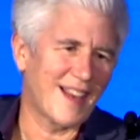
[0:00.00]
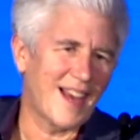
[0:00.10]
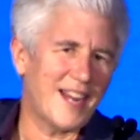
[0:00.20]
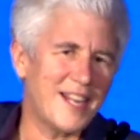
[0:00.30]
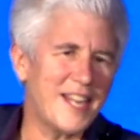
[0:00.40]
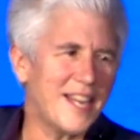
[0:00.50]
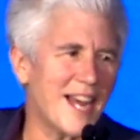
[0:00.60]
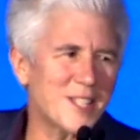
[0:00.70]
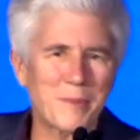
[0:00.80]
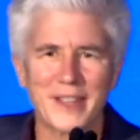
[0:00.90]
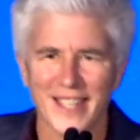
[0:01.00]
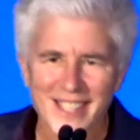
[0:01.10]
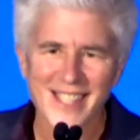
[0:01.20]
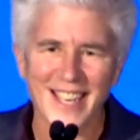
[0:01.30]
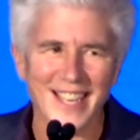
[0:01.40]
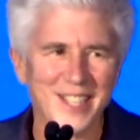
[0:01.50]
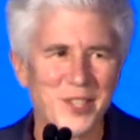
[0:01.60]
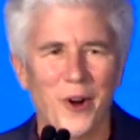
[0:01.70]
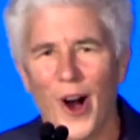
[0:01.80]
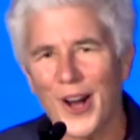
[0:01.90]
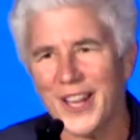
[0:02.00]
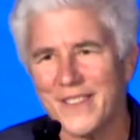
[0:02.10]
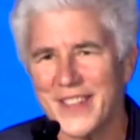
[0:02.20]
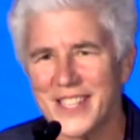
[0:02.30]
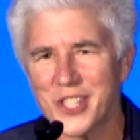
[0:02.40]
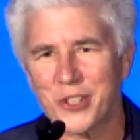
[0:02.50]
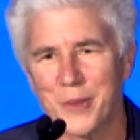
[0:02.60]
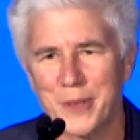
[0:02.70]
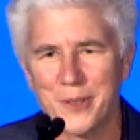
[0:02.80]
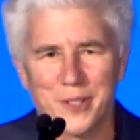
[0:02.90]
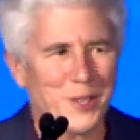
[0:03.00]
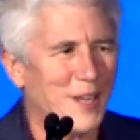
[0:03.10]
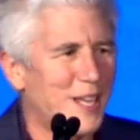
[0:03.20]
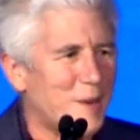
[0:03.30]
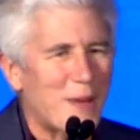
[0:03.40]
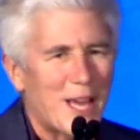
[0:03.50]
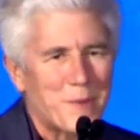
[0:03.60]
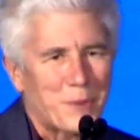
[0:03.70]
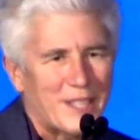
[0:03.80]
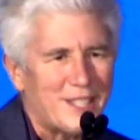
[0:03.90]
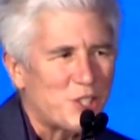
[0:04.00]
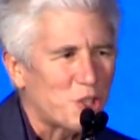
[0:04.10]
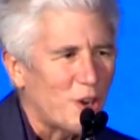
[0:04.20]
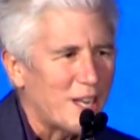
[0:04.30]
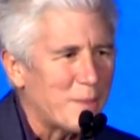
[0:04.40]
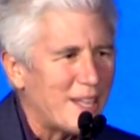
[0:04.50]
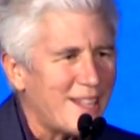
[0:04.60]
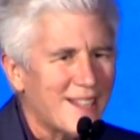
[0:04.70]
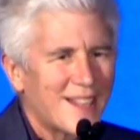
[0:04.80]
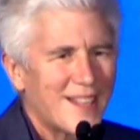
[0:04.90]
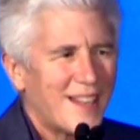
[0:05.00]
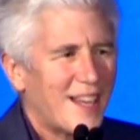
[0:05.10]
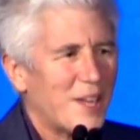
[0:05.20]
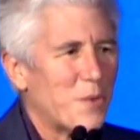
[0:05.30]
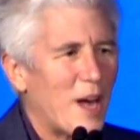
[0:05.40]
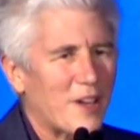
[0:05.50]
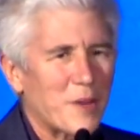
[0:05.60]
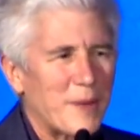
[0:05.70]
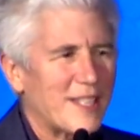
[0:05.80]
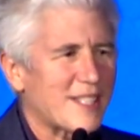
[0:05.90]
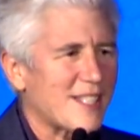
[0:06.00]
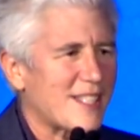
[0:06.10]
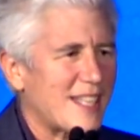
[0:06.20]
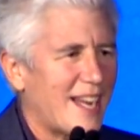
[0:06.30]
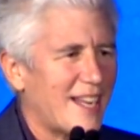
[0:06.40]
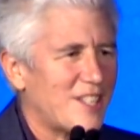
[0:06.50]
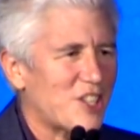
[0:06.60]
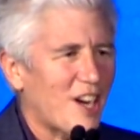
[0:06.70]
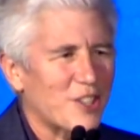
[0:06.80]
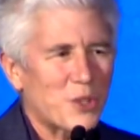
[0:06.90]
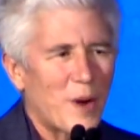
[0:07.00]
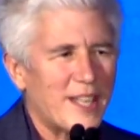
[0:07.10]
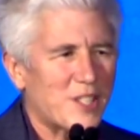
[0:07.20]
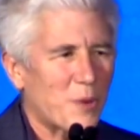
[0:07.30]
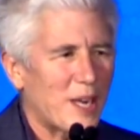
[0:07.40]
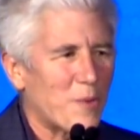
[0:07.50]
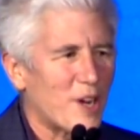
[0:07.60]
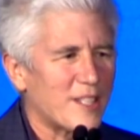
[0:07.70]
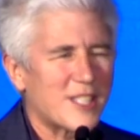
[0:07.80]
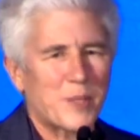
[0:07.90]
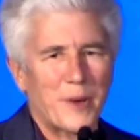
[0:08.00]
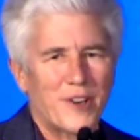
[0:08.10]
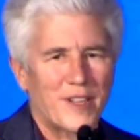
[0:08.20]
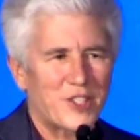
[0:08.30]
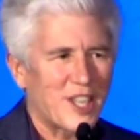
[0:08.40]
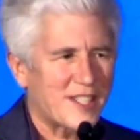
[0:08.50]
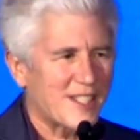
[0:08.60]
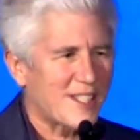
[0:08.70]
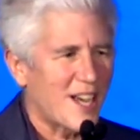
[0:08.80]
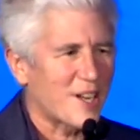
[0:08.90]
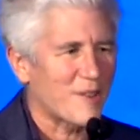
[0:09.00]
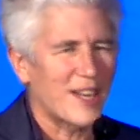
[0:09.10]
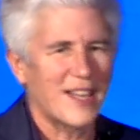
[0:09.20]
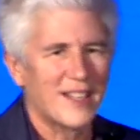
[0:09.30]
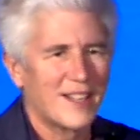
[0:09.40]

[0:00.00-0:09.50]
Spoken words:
And he has been listening to all of this tribute to him, and please join me in welcoming to the stage our 2021 Spirit of Justice honoree,